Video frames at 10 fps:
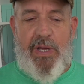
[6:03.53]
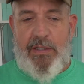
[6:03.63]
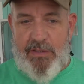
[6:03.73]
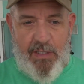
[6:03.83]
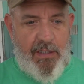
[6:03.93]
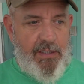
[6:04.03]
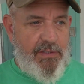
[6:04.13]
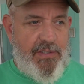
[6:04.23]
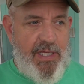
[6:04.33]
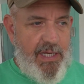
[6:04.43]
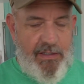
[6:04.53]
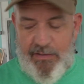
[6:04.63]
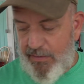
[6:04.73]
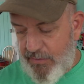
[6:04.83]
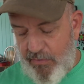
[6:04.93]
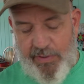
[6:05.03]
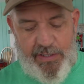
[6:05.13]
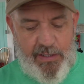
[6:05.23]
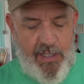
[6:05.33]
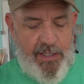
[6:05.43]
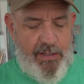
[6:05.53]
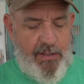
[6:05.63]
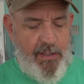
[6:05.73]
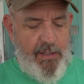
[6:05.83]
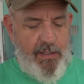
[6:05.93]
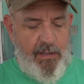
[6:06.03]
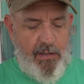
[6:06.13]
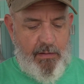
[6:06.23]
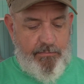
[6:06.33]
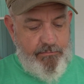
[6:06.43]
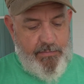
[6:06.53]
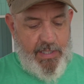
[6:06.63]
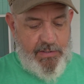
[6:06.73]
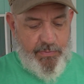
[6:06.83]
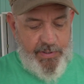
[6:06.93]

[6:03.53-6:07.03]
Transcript: wet, it's not going to stain this green dye. That's the